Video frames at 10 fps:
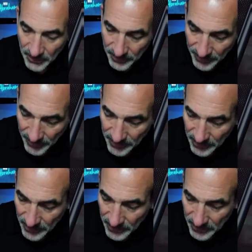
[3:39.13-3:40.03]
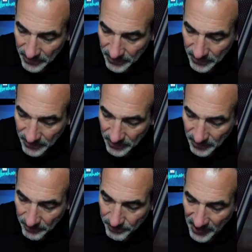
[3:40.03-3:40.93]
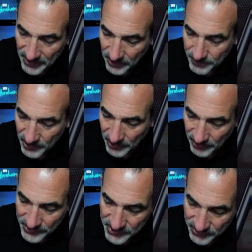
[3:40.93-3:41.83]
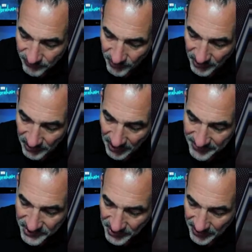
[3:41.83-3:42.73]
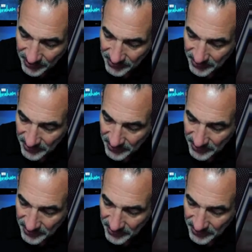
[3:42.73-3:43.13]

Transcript: They pay their bills for their lifestyle,